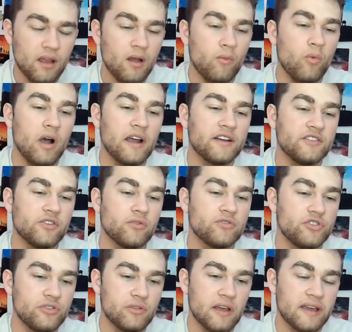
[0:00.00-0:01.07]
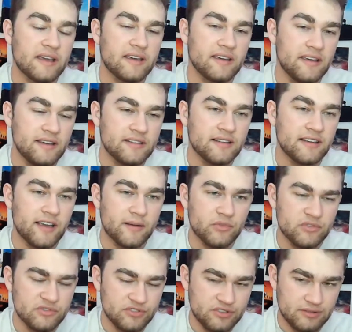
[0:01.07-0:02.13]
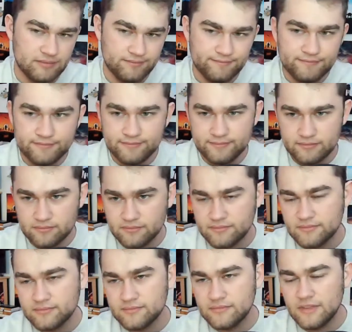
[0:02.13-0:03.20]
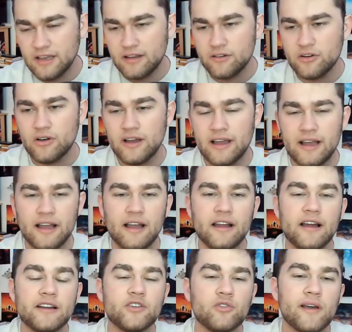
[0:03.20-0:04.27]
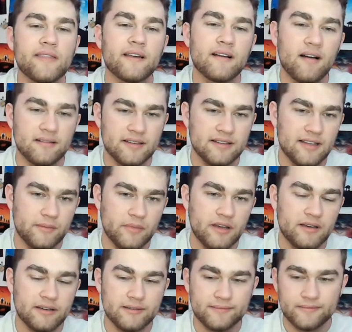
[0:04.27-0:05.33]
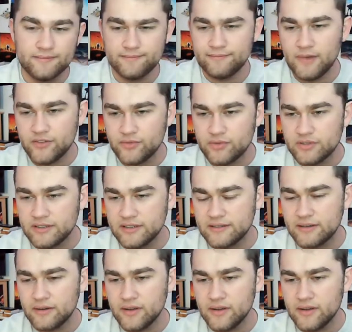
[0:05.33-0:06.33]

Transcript: Why don't you like Geeks and Gamers? I don't know. I don't like the content they make. That's really it.